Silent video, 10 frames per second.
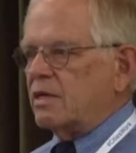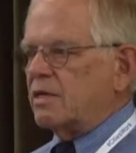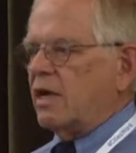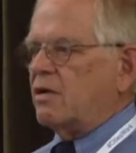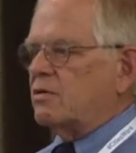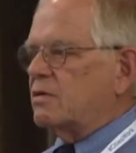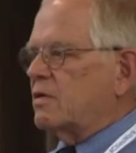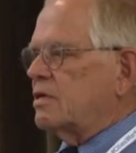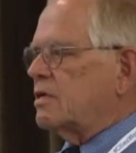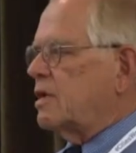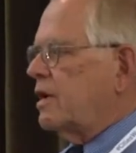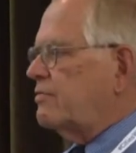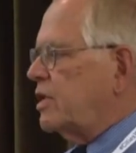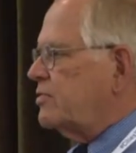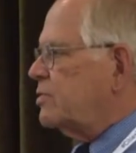Now,
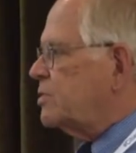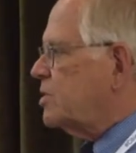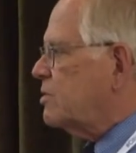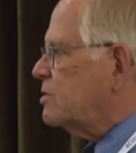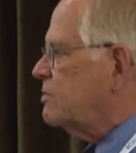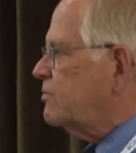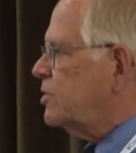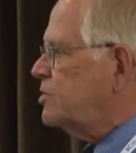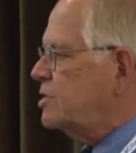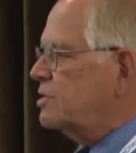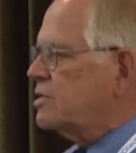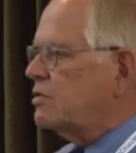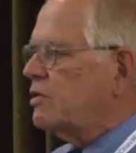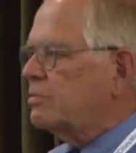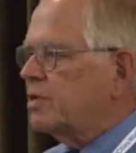I've left you in total confusion,
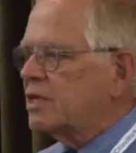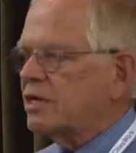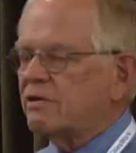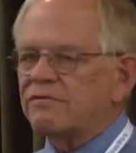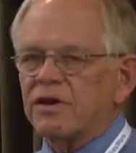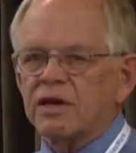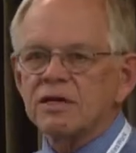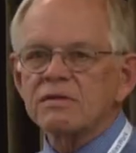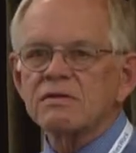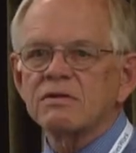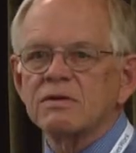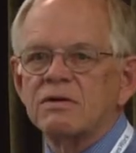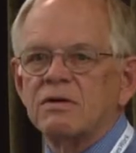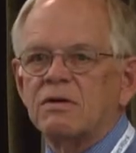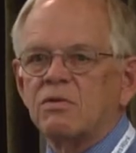so help me clarify.
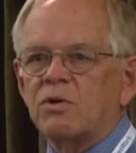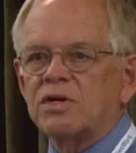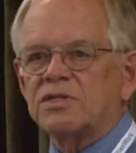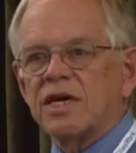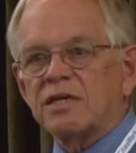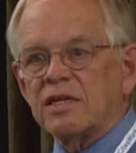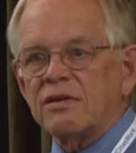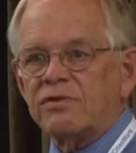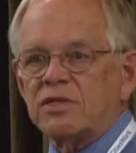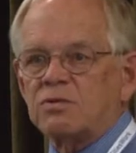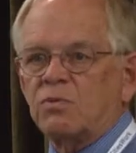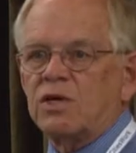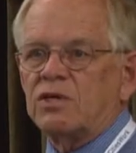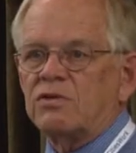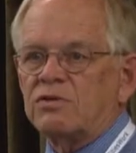Where does that leave us?
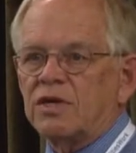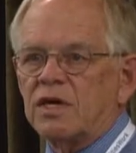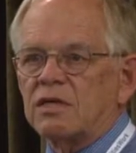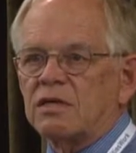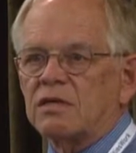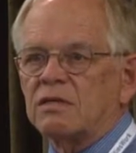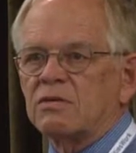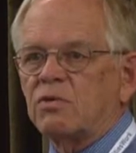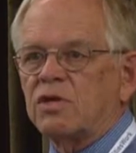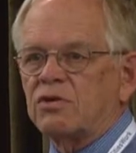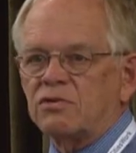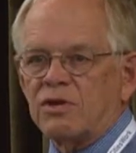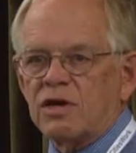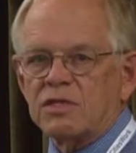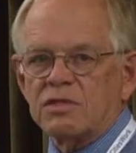What do you think? What are your
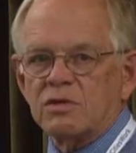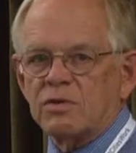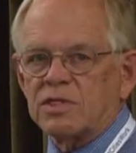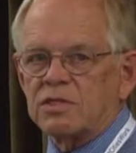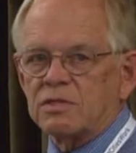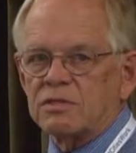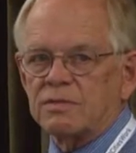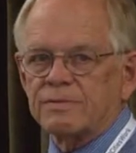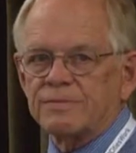thoughts and questions?